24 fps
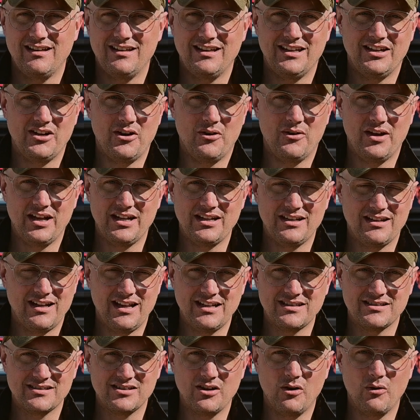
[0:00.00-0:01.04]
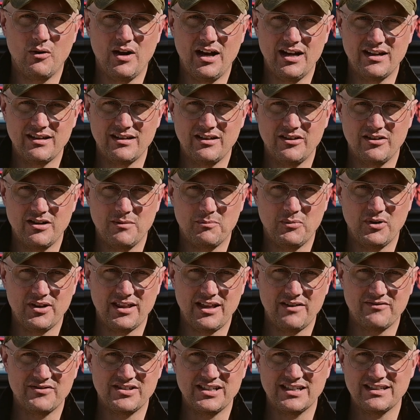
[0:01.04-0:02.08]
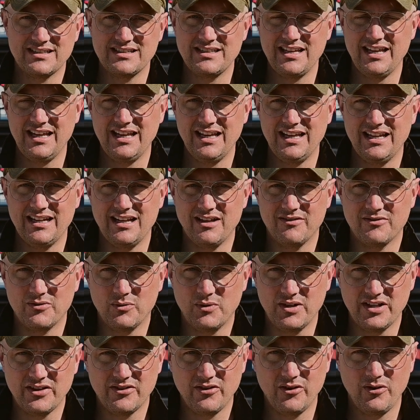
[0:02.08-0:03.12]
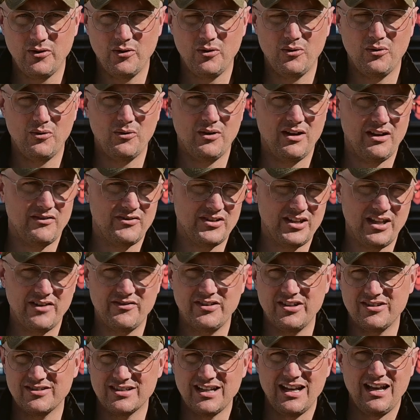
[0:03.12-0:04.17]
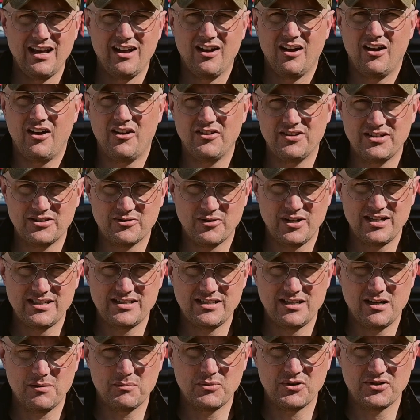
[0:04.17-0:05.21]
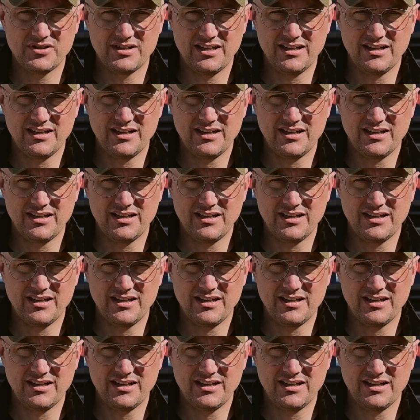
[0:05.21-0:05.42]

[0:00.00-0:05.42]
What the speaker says: you know, and so on. You end up with f16, f22, f11. There's all these crazy numbers